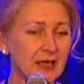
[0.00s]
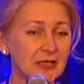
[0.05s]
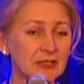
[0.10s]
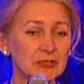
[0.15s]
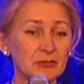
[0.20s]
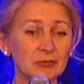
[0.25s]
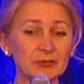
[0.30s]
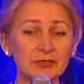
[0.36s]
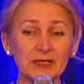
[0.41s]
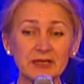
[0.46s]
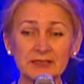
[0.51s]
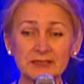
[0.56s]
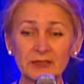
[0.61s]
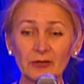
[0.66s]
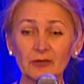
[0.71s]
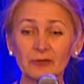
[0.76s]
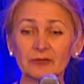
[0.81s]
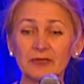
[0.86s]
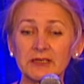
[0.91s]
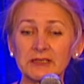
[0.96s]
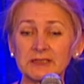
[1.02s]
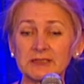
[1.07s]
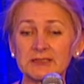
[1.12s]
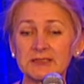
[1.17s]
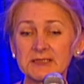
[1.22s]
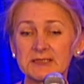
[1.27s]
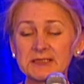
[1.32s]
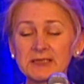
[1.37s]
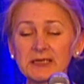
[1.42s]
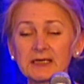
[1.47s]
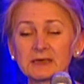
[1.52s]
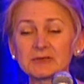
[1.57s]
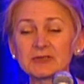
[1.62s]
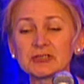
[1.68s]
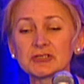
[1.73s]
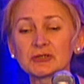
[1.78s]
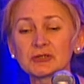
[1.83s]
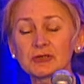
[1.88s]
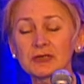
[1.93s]
So that already
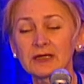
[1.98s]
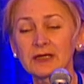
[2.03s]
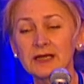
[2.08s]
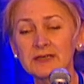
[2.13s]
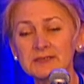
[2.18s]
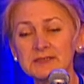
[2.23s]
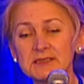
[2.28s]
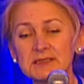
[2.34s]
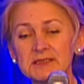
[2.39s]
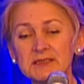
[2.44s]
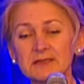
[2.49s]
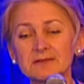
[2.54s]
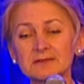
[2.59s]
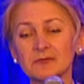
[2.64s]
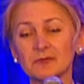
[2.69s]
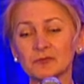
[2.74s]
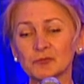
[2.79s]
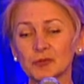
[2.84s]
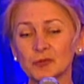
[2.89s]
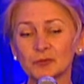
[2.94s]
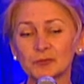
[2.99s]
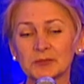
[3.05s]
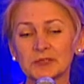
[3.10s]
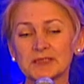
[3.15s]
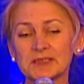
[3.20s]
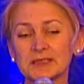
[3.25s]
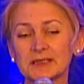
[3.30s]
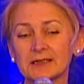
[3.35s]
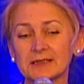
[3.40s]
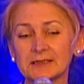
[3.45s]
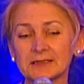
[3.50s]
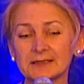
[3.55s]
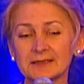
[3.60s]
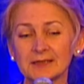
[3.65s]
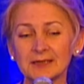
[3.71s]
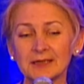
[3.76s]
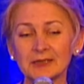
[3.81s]
distinguishes cancer cells from normal cells.